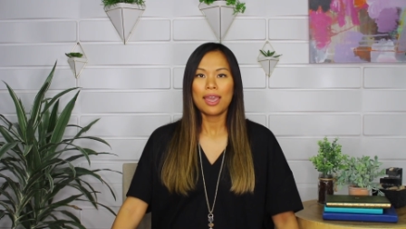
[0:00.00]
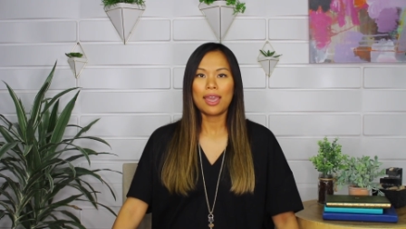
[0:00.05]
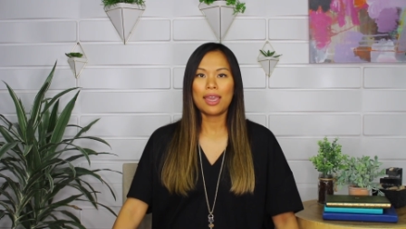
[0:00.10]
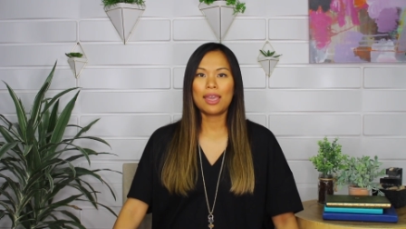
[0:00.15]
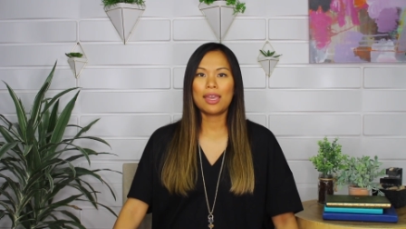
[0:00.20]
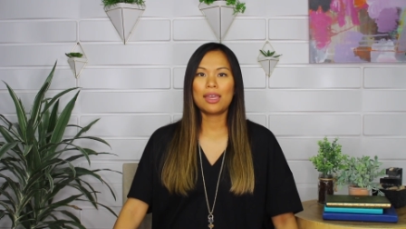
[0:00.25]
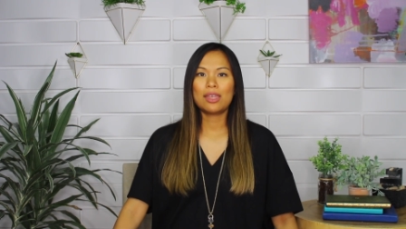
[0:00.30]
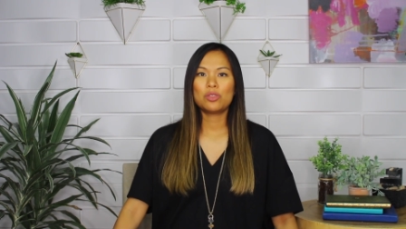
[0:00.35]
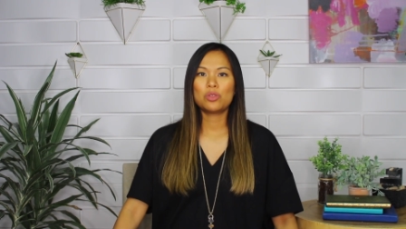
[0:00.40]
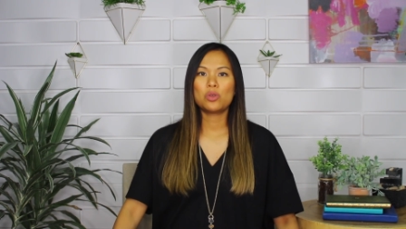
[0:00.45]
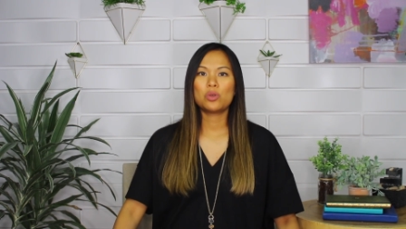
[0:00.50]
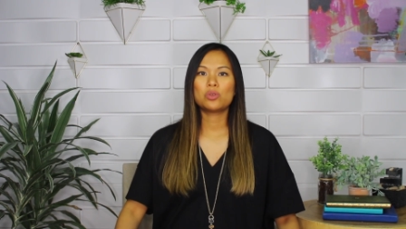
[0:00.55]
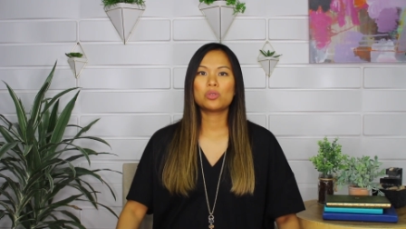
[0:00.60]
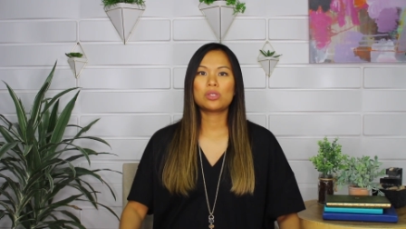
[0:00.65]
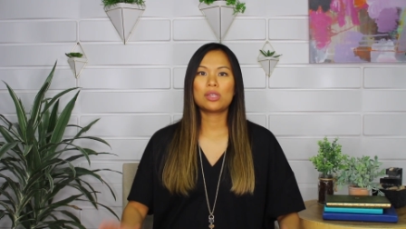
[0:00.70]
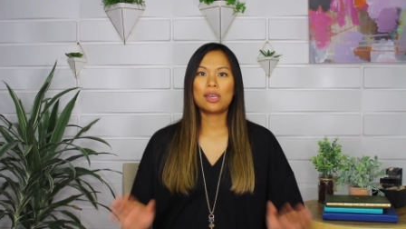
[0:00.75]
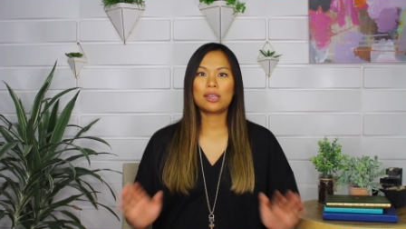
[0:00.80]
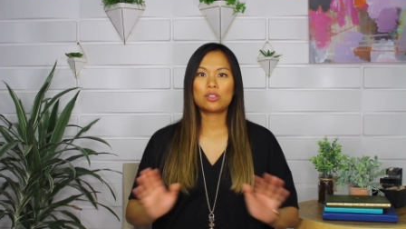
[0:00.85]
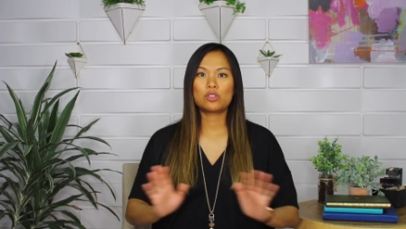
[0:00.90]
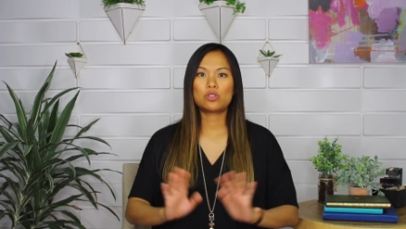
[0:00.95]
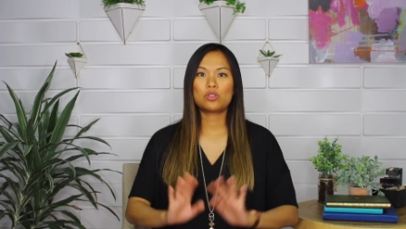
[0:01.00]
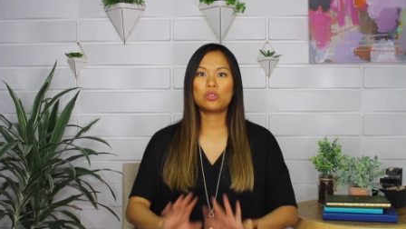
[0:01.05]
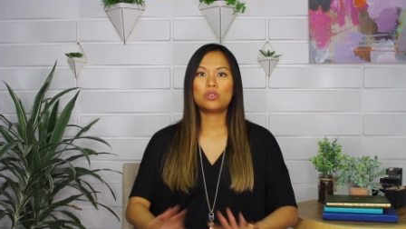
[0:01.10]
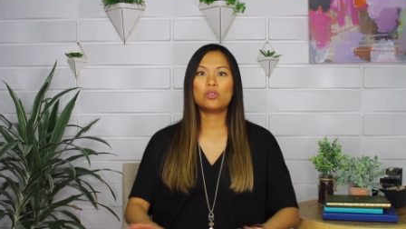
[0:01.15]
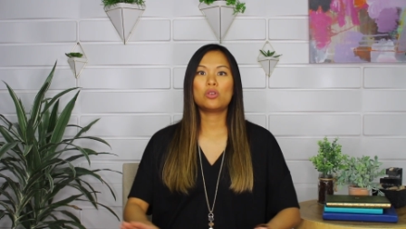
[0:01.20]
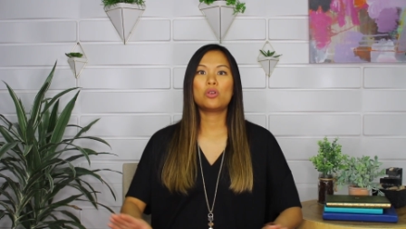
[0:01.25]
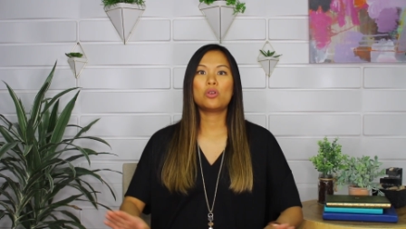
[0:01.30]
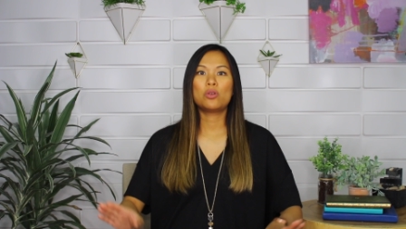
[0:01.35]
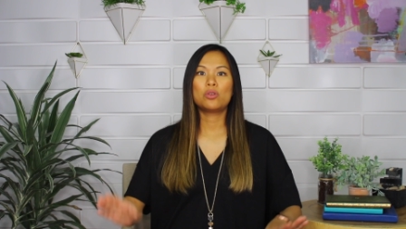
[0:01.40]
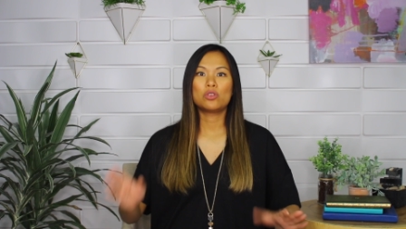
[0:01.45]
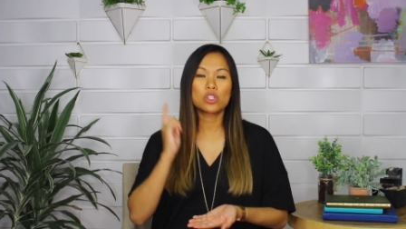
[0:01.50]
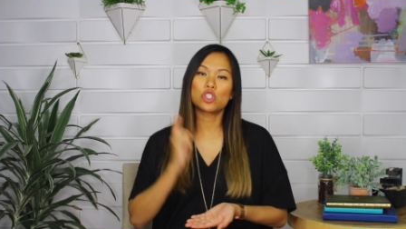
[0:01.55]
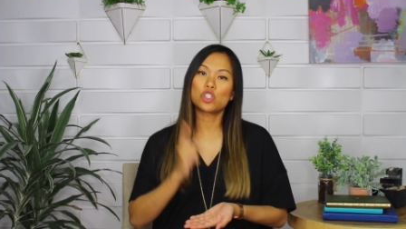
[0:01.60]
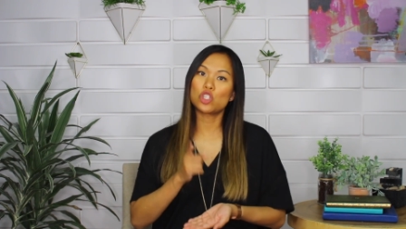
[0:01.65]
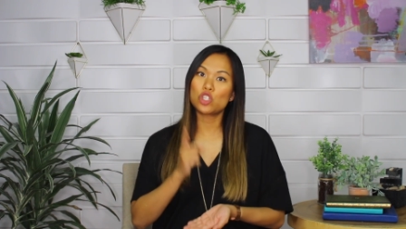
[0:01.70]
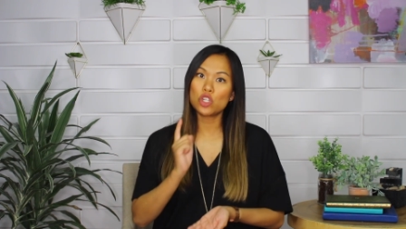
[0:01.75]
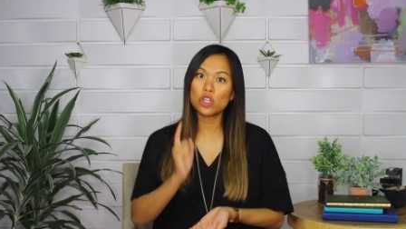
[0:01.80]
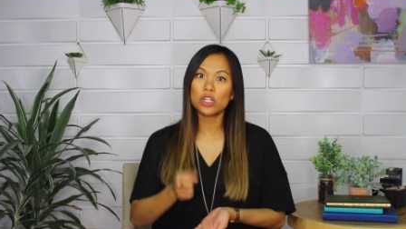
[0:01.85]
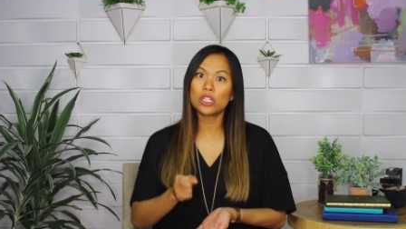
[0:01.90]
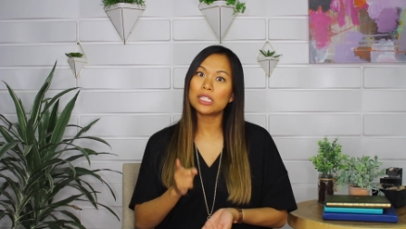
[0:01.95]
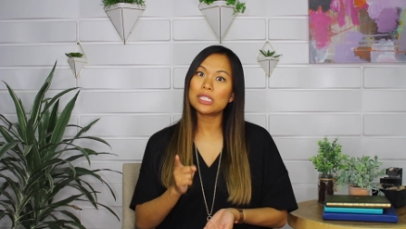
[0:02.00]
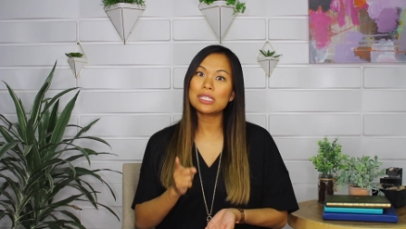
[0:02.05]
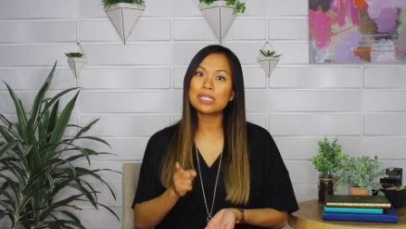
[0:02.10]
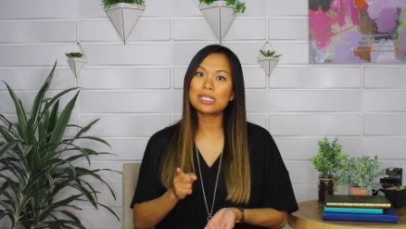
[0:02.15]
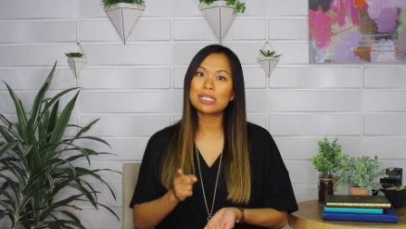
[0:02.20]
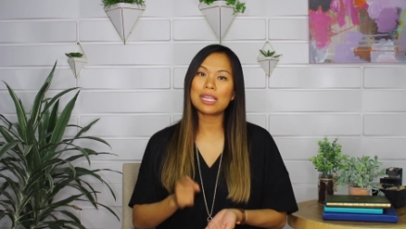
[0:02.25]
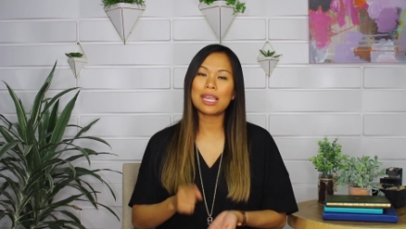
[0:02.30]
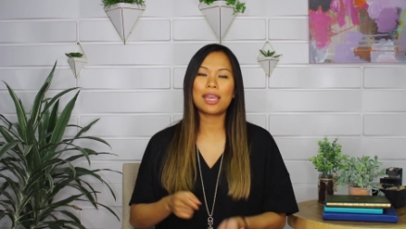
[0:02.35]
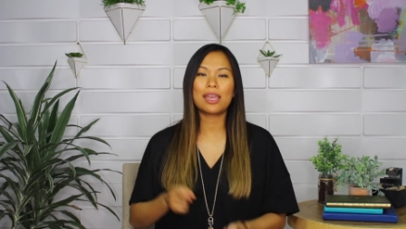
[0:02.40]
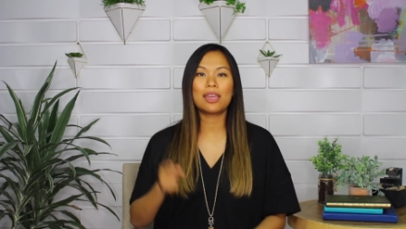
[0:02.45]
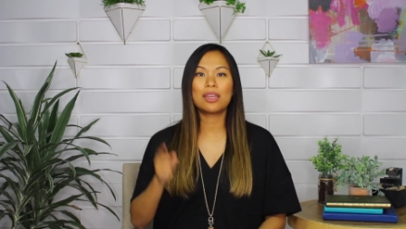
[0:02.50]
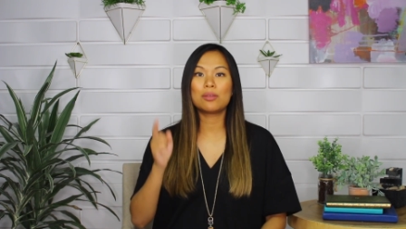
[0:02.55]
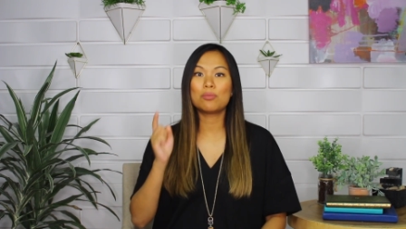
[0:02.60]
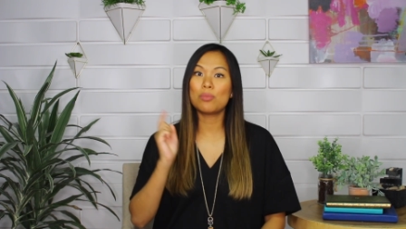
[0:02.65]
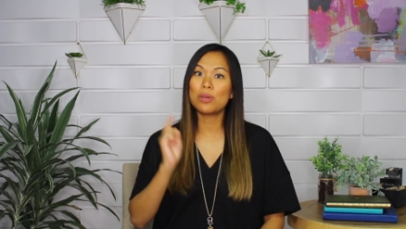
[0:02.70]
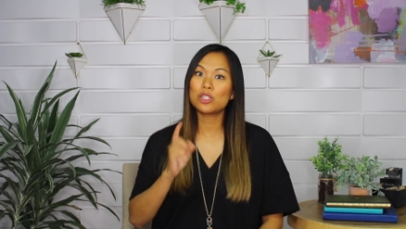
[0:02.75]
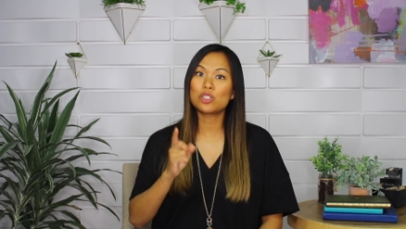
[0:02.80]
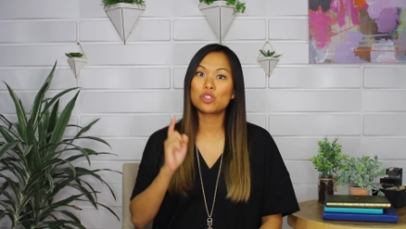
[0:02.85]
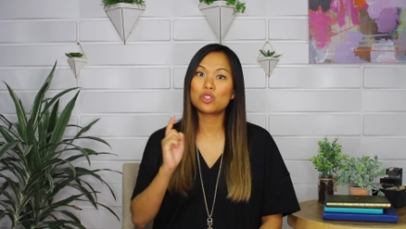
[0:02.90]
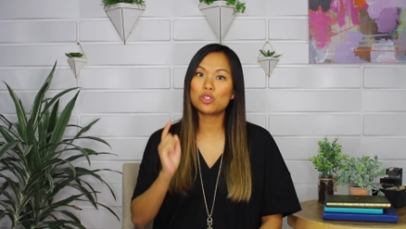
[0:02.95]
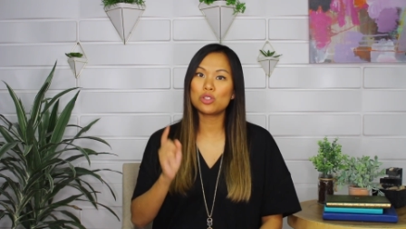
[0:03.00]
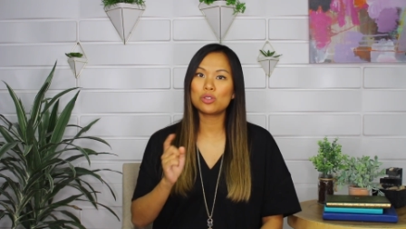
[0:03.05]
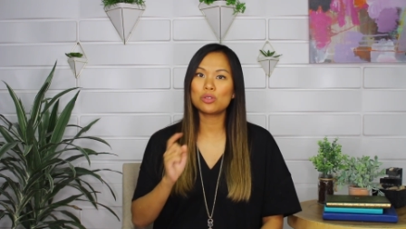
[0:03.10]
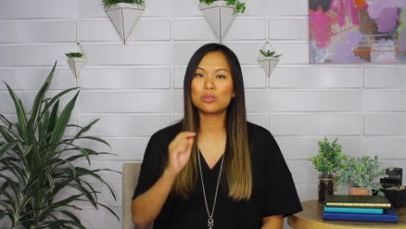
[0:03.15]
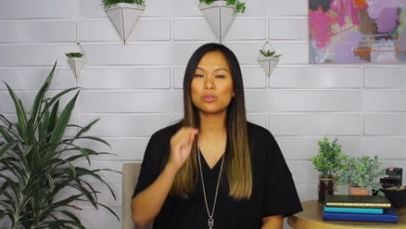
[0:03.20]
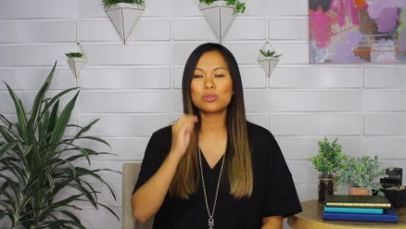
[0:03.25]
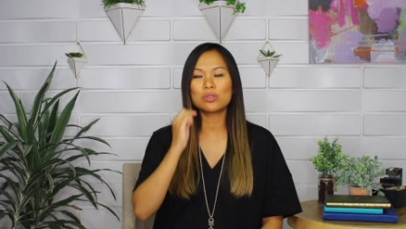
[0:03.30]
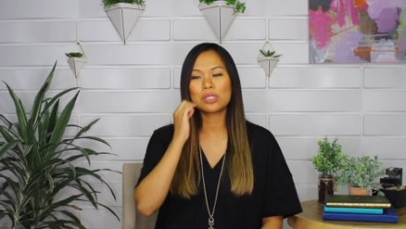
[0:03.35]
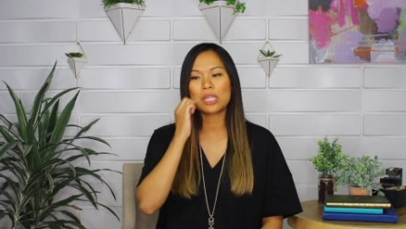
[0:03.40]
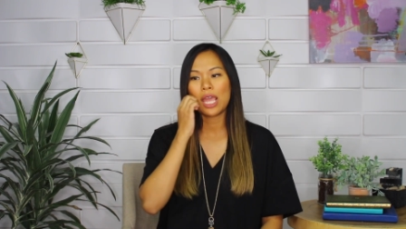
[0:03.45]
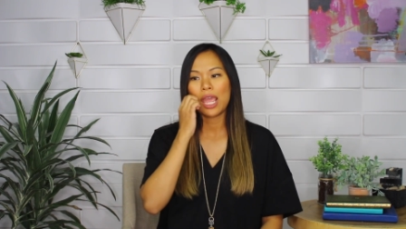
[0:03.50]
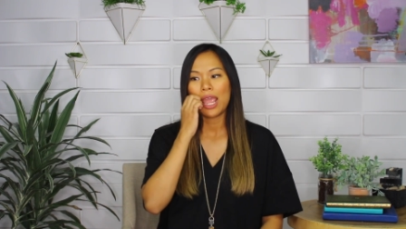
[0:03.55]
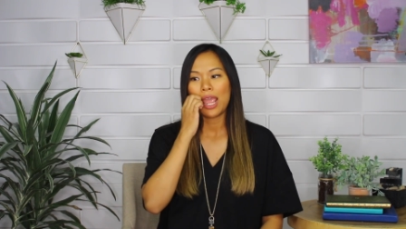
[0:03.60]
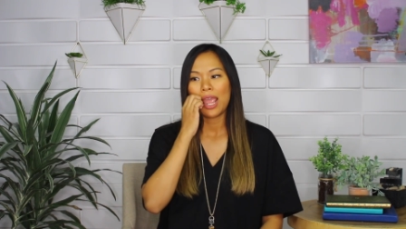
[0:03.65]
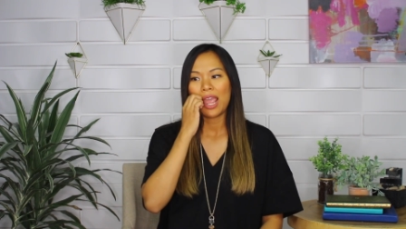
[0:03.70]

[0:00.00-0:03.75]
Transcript: and those external shoulds and must-dos,